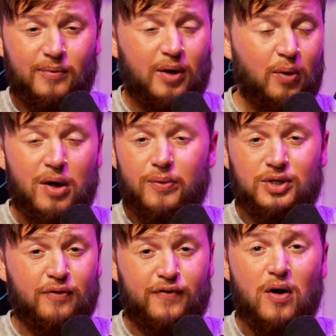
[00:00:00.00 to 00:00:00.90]
It
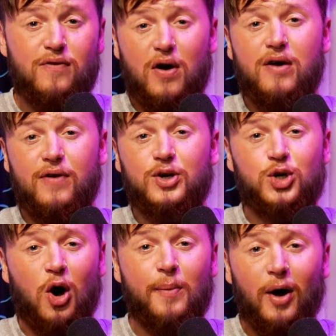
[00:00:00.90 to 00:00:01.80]
was a very, very, very
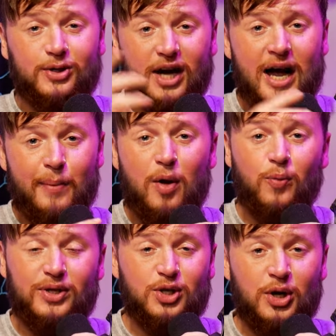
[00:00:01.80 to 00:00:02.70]
short amount of time. And
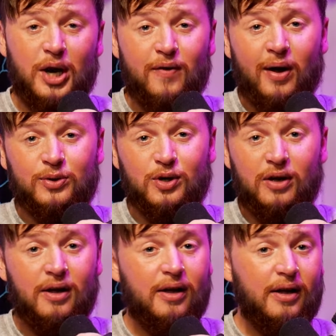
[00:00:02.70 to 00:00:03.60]
we turned it around to...
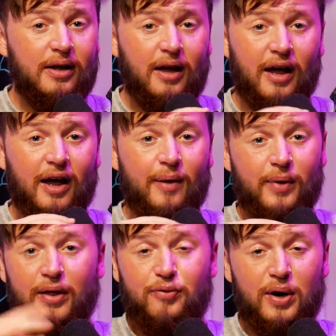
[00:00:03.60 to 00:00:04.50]

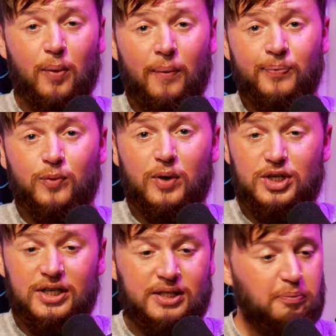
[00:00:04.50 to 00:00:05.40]
3-1,
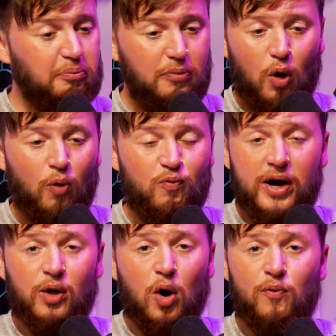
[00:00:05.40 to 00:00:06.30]
which is
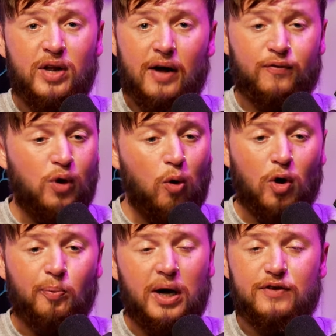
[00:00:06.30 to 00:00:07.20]
unreal. I have no
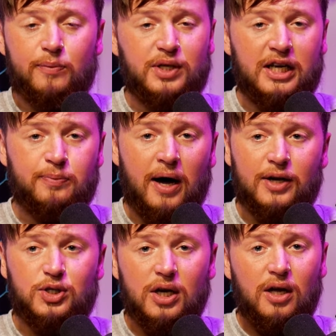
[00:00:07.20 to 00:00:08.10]
complaints from today's
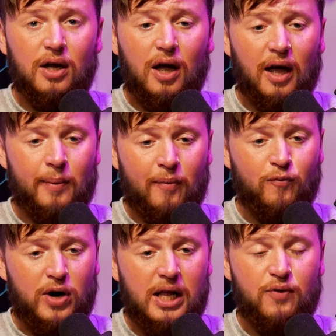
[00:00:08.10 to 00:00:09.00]
match. I'm
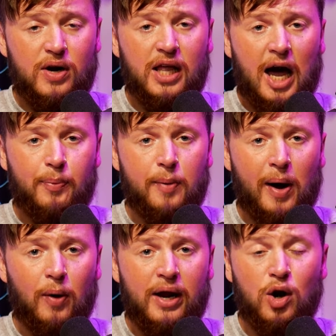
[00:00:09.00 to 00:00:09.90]
really, really happy
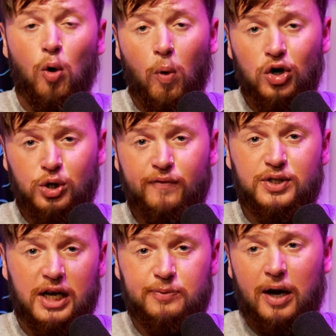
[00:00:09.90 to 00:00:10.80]
about it. No watch on for
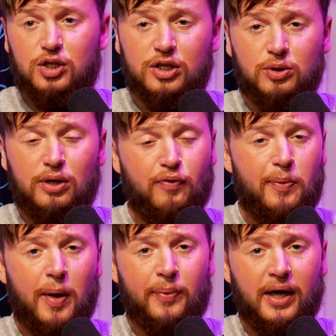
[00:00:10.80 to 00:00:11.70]
today's match because it was a 3
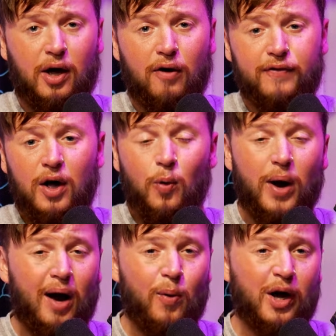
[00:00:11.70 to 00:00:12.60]
p.m. kickoff. We
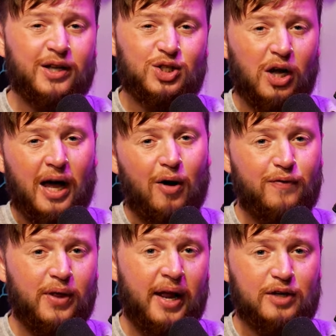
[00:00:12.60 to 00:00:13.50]
are working to sort it out
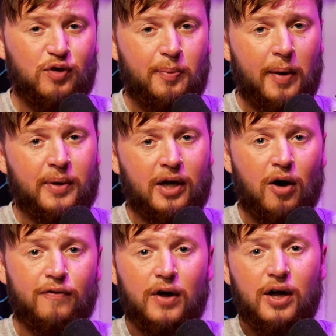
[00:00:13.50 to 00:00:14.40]
for the next 3 p.m. kickoff.